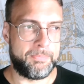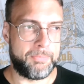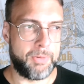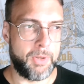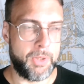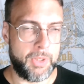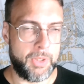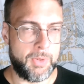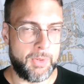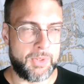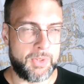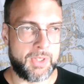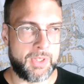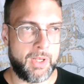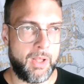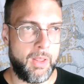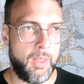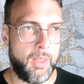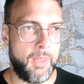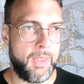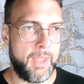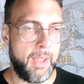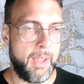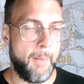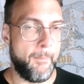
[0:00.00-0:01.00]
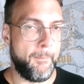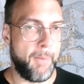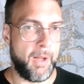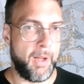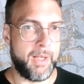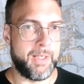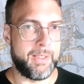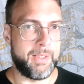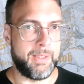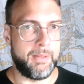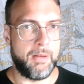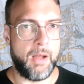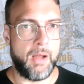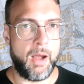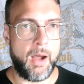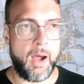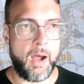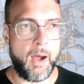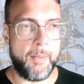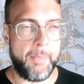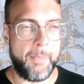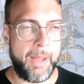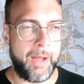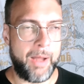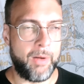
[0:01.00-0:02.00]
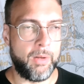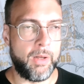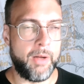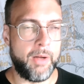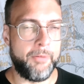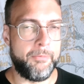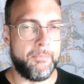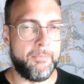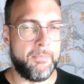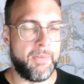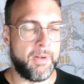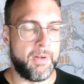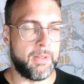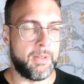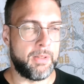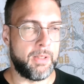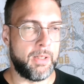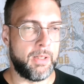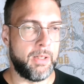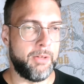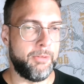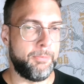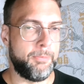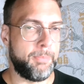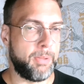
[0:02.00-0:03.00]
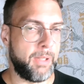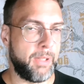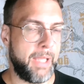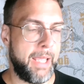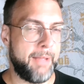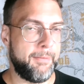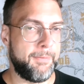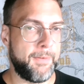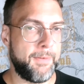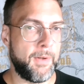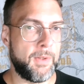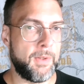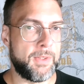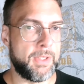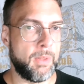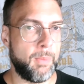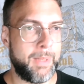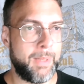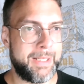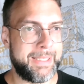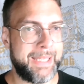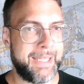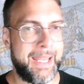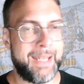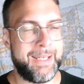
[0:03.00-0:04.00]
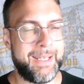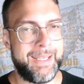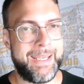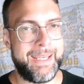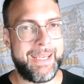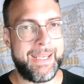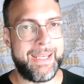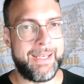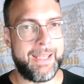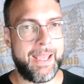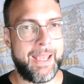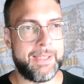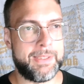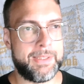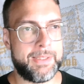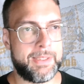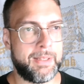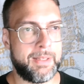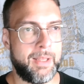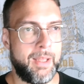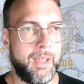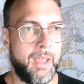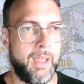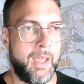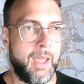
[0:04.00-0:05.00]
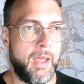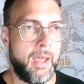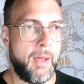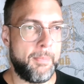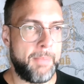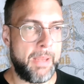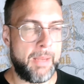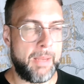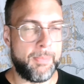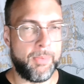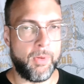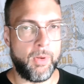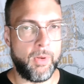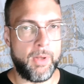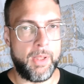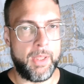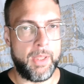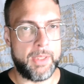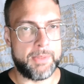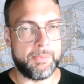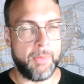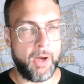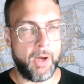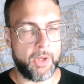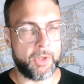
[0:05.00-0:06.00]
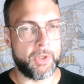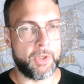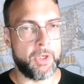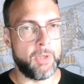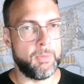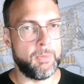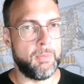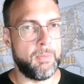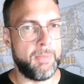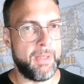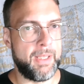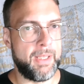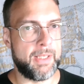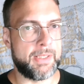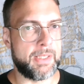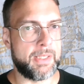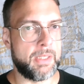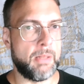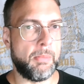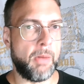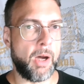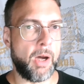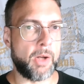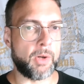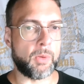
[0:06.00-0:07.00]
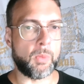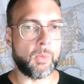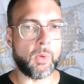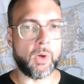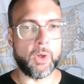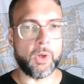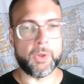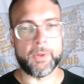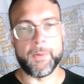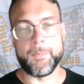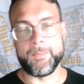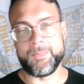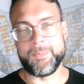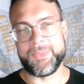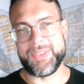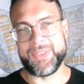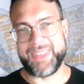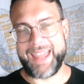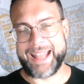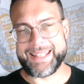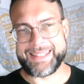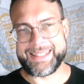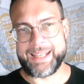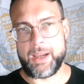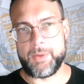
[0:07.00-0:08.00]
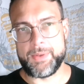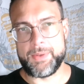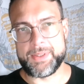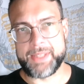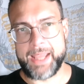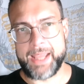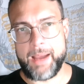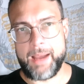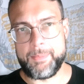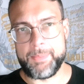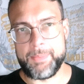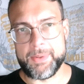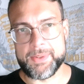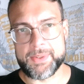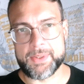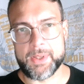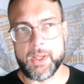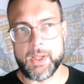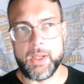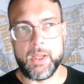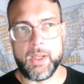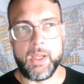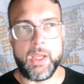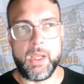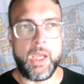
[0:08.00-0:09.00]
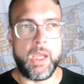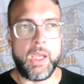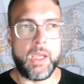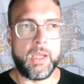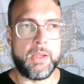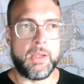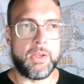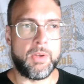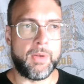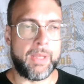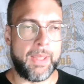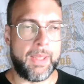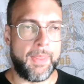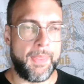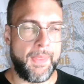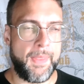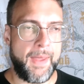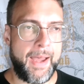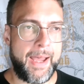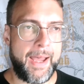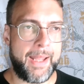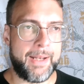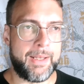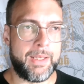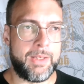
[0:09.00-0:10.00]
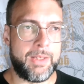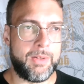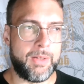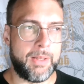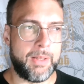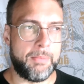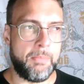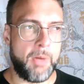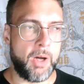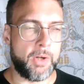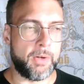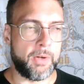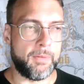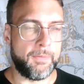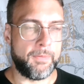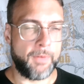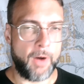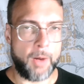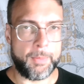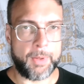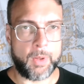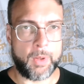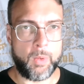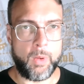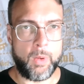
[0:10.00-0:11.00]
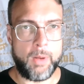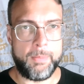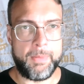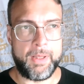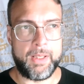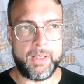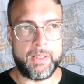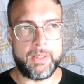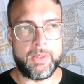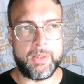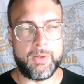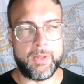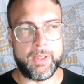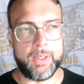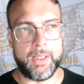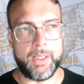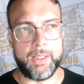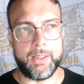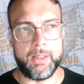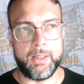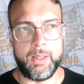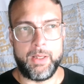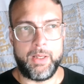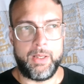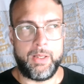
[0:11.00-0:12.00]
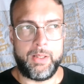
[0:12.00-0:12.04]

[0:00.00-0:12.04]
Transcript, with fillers: produce the abundant amount of, of plant foods that we tend to eat as people and as modern human beings in the modern world. That's how this happens. You get that, you get modern farm equipment, you get